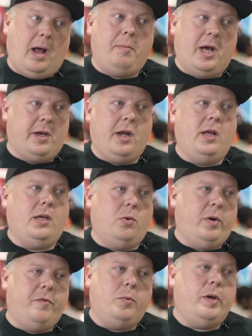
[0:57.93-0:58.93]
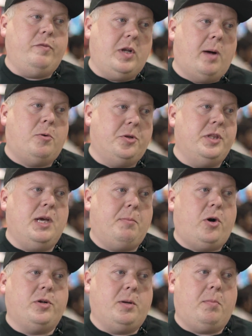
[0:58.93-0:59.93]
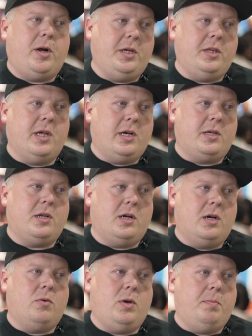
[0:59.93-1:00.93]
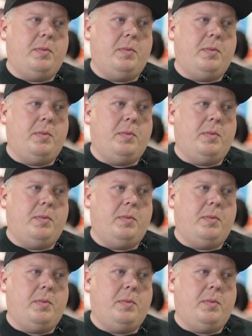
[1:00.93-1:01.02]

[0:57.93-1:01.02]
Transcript: I'm not kidding you. We've, we've doubled the amount of money that uh, we